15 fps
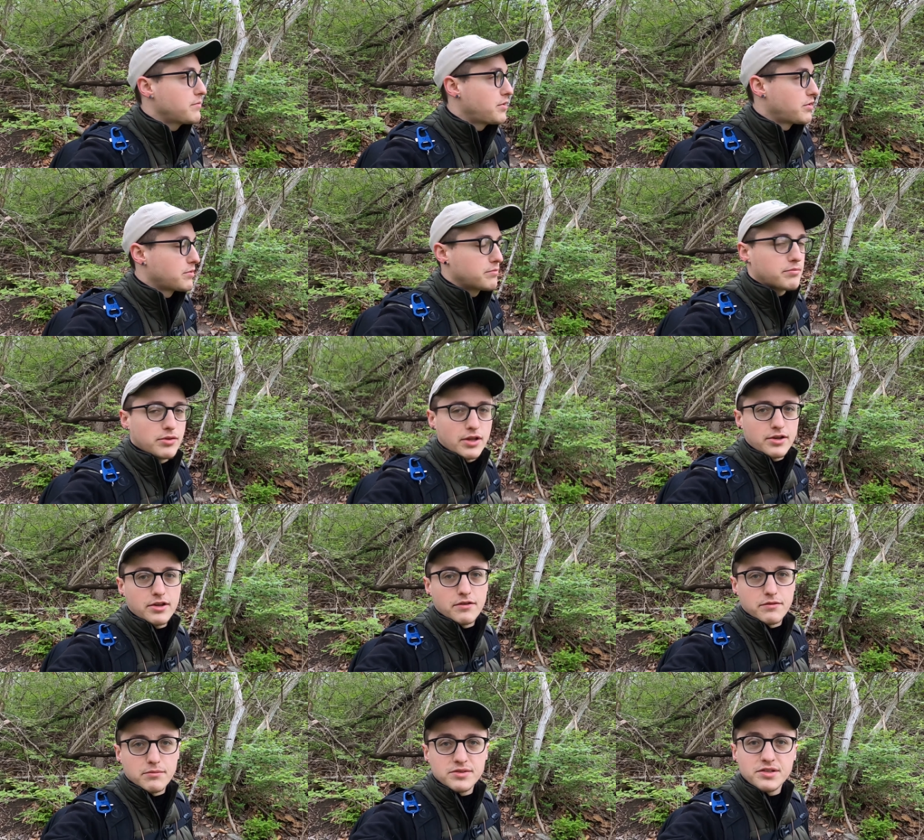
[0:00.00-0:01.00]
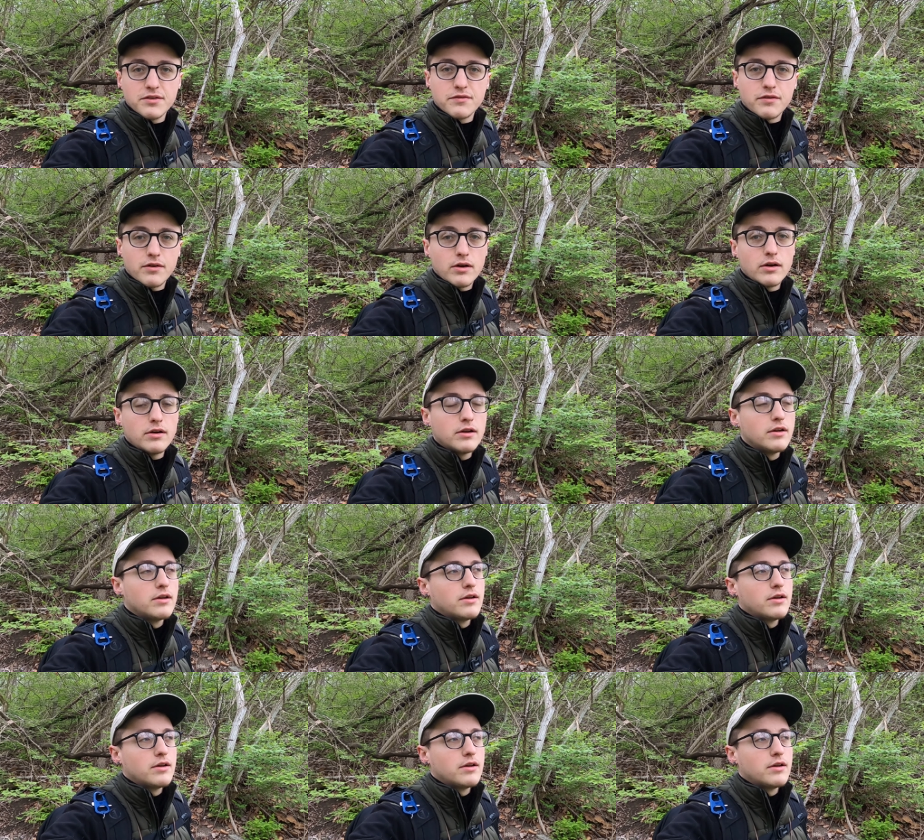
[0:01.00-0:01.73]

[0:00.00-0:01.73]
I'm hearing plenty of them so far.